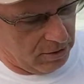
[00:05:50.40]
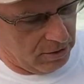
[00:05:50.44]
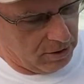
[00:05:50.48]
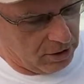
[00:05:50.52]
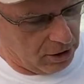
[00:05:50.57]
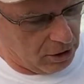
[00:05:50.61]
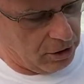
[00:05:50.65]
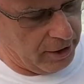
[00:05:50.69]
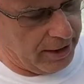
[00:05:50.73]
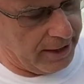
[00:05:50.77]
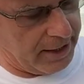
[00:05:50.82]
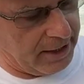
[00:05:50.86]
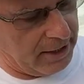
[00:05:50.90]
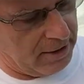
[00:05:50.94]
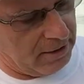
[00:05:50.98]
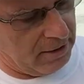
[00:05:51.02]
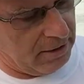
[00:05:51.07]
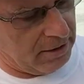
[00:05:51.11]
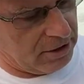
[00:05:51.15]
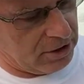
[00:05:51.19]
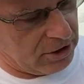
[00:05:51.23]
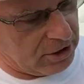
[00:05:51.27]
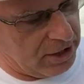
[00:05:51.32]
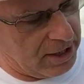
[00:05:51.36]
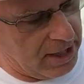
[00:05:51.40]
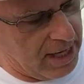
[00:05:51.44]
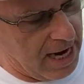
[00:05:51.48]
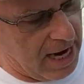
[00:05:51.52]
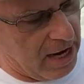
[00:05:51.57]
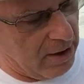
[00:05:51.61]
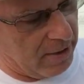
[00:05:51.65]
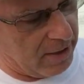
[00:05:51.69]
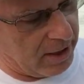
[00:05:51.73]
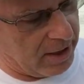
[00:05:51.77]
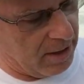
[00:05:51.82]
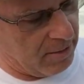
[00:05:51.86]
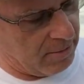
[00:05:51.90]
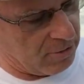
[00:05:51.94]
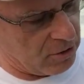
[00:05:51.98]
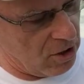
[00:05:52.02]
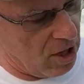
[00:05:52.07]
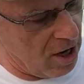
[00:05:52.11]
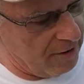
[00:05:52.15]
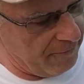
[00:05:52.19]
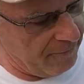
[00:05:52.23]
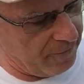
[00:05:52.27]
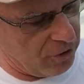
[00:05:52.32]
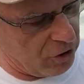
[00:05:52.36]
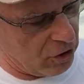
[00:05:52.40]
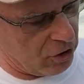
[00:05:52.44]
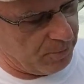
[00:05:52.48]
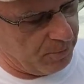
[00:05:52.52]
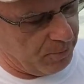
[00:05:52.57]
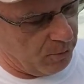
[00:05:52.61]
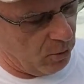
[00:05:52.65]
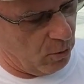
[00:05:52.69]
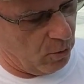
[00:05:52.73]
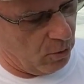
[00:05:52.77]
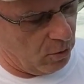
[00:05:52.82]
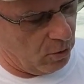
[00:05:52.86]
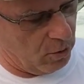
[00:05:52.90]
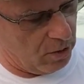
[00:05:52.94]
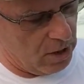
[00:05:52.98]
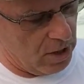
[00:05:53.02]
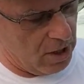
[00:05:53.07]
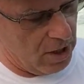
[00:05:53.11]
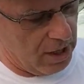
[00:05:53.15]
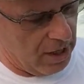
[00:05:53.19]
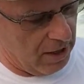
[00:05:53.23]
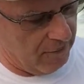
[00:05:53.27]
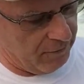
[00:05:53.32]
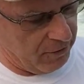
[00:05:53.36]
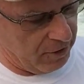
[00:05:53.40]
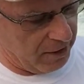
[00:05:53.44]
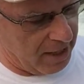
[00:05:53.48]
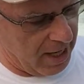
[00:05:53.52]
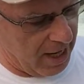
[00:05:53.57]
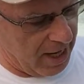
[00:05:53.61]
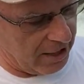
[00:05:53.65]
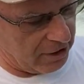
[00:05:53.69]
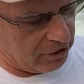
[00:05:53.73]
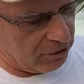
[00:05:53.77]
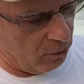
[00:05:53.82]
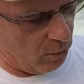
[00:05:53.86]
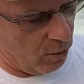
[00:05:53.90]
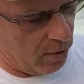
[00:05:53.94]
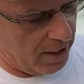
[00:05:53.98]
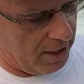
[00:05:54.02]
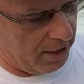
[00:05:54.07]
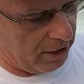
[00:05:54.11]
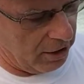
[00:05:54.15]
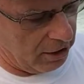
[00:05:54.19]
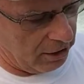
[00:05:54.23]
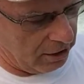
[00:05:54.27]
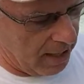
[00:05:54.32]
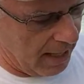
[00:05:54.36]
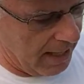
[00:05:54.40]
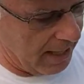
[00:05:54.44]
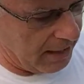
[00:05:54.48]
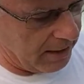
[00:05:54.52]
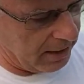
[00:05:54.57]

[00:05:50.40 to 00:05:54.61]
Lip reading: click it, see how it comes off of the spool. If you got it the way you like